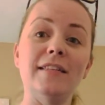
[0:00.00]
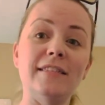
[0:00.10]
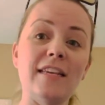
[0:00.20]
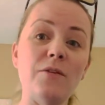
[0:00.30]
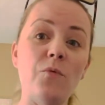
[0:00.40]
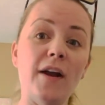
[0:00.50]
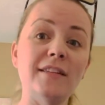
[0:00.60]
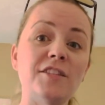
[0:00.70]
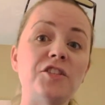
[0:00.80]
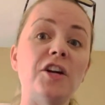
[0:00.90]
T1
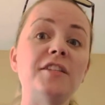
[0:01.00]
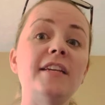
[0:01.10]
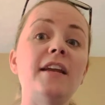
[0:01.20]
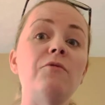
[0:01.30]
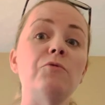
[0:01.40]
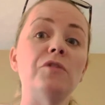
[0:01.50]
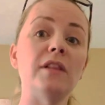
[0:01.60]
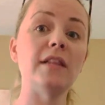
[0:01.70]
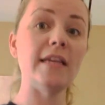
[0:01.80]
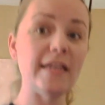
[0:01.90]
starts it,
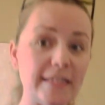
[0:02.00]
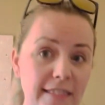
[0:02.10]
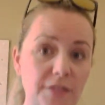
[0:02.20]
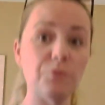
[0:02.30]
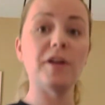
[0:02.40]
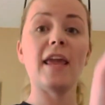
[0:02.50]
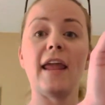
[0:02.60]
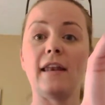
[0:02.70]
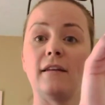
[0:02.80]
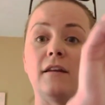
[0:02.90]
release,
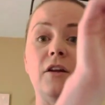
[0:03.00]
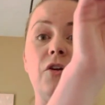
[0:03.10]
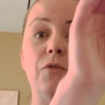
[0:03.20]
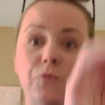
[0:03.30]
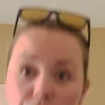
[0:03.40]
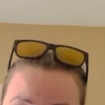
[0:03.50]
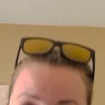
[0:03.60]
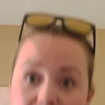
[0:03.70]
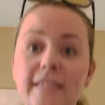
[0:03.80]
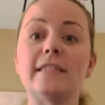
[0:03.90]
regain,
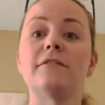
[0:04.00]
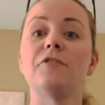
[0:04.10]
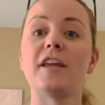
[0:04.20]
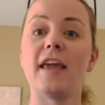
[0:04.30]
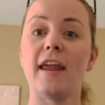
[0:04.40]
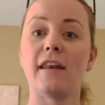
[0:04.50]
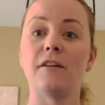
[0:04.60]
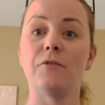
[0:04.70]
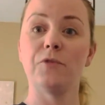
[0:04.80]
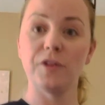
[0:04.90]
release,
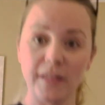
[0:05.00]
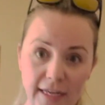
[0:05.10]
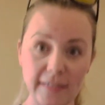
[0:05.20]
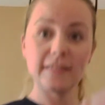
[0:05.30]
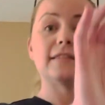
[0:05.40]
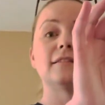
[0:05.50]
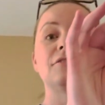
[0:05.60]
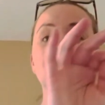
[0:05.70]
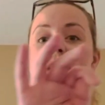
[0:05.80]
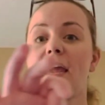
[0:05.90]
regain, release,
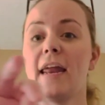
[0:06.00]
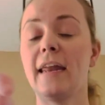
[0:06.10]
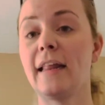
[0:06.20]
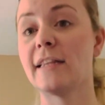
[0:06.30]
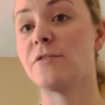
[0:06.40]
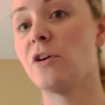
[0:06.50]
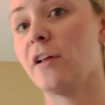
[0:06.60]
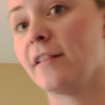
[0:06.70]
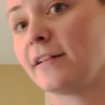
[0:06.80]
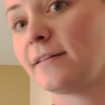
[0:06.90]
regain. And that's
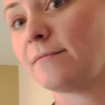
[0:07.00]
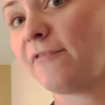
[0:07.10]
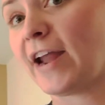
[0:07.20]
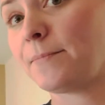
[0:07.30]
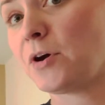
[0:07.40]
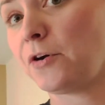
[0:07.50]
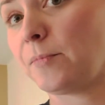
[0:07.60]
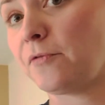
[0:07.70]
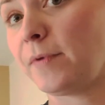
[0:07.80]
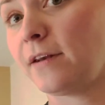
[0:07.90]
fine motor
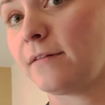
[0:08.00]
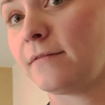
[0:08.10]
movement.